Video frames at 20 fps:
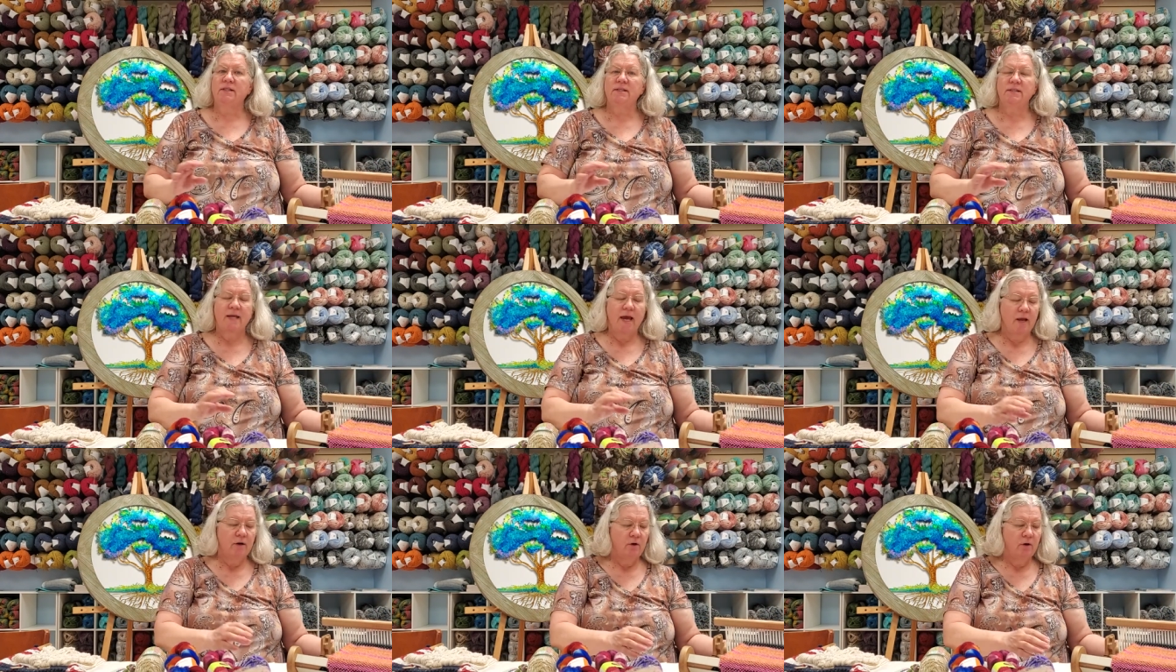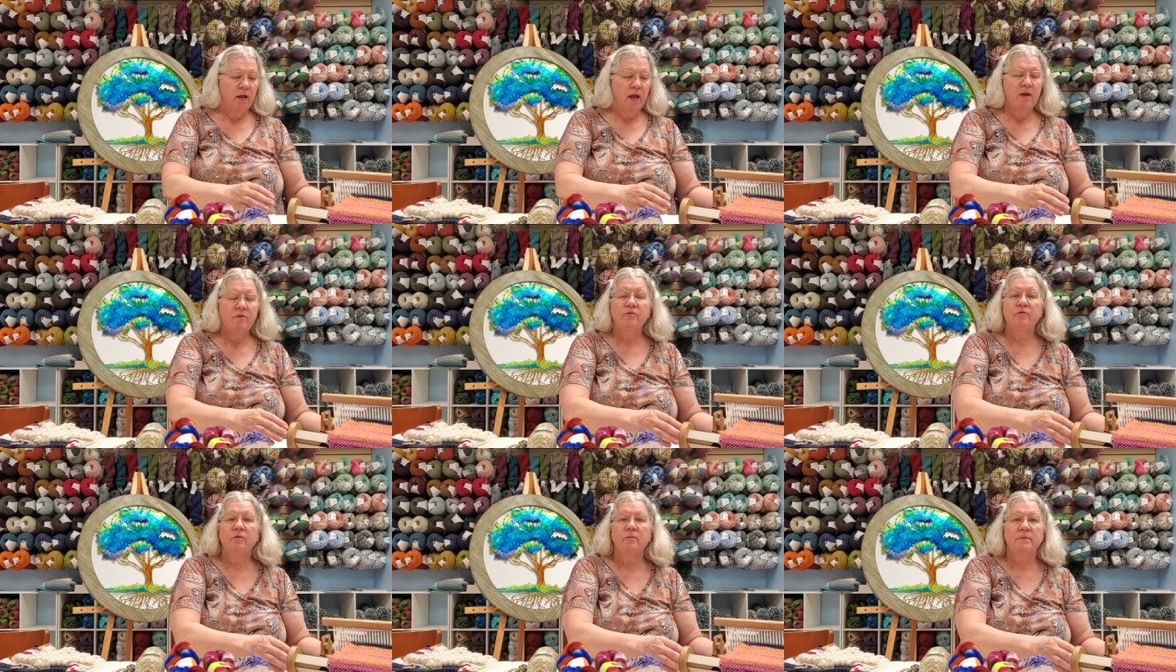
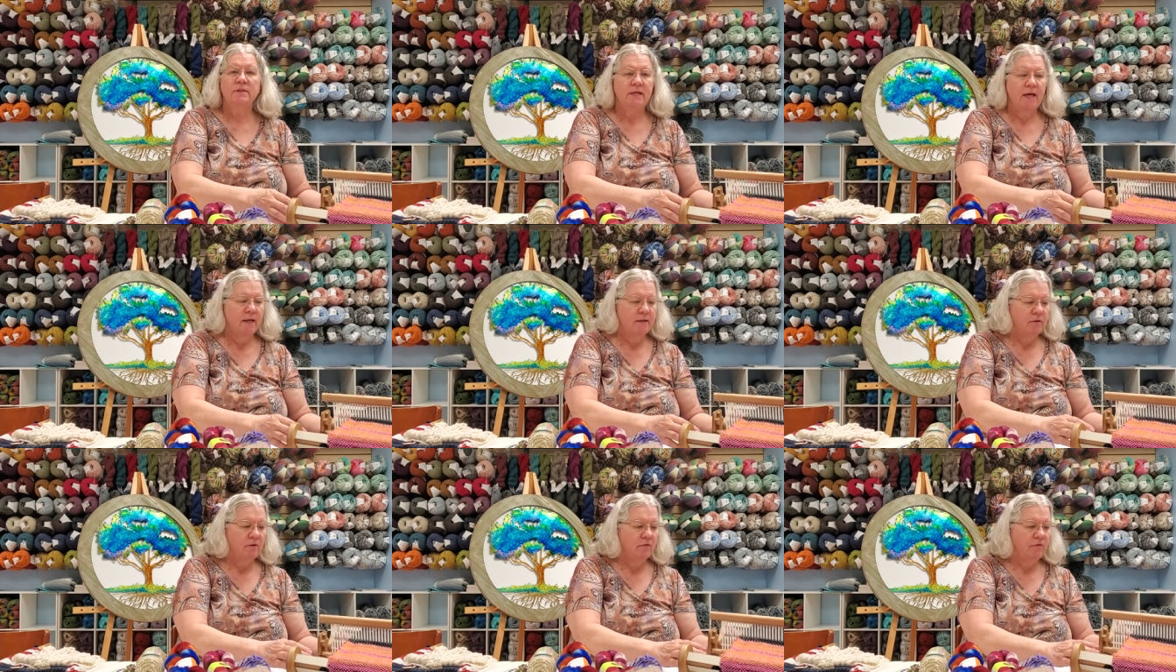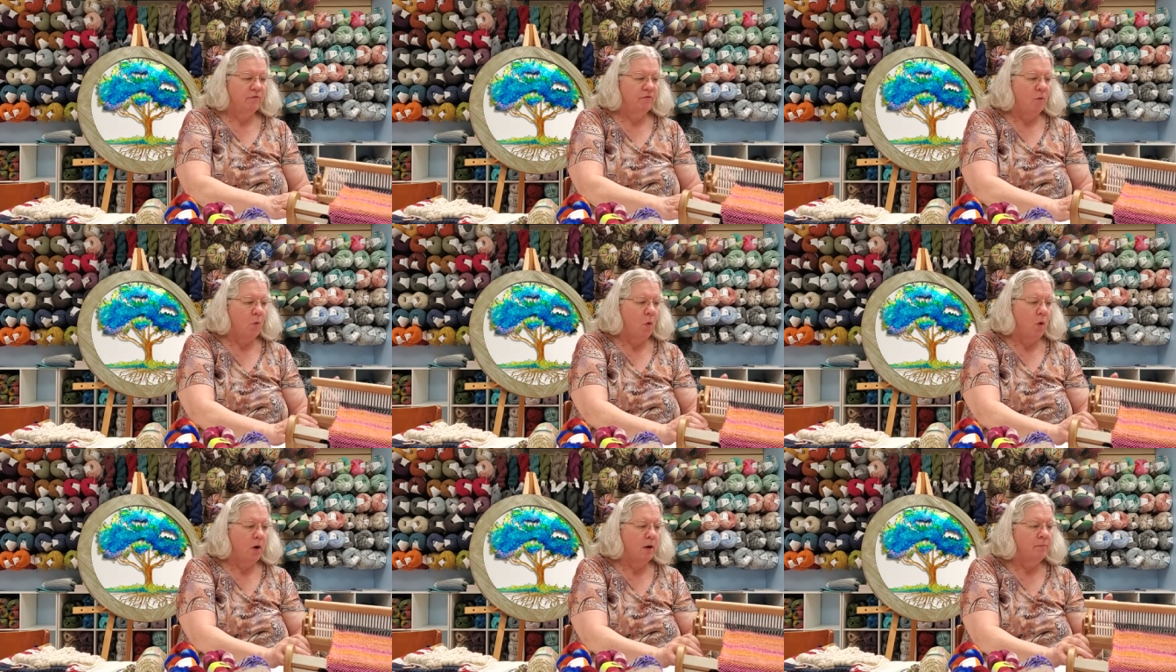Saturday from 10 to
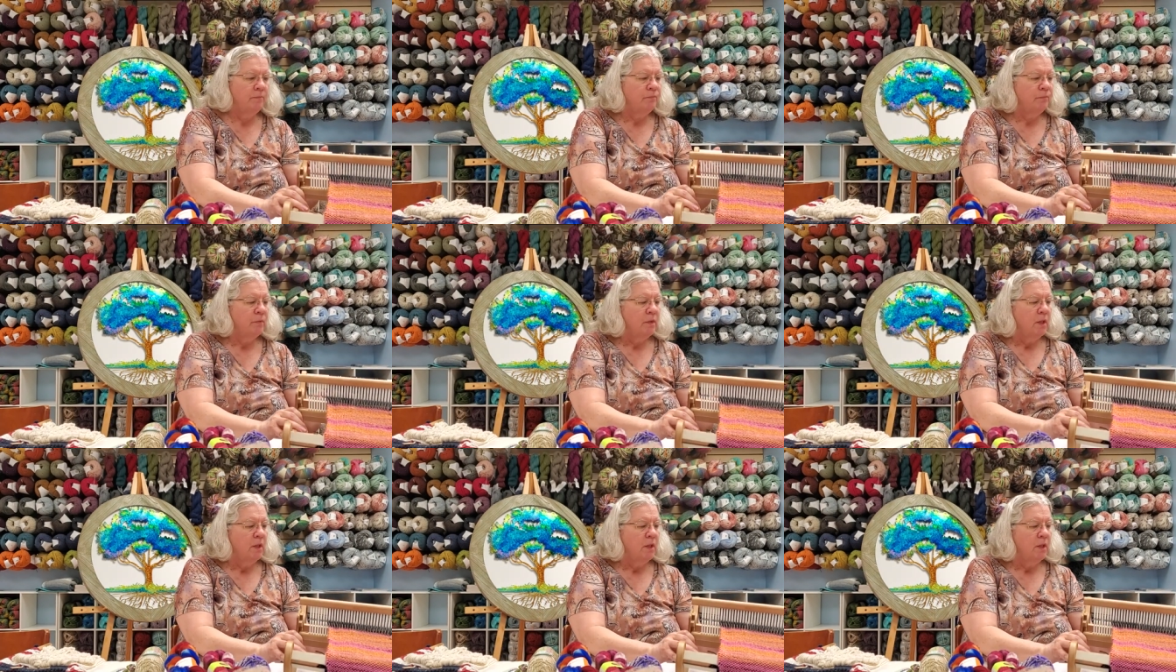4,